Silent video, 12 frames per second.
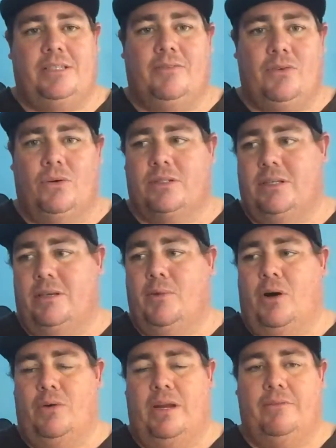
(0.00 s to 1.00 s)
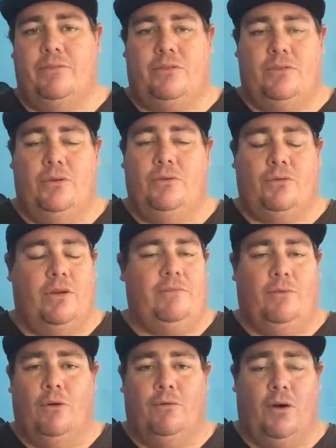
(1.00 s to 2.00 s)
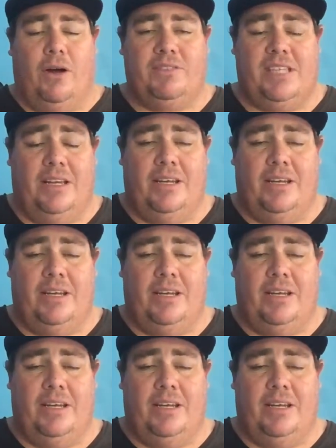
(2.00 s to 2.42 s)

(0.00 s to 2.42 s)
of course, and you might want to have 2, 3, 4, 5,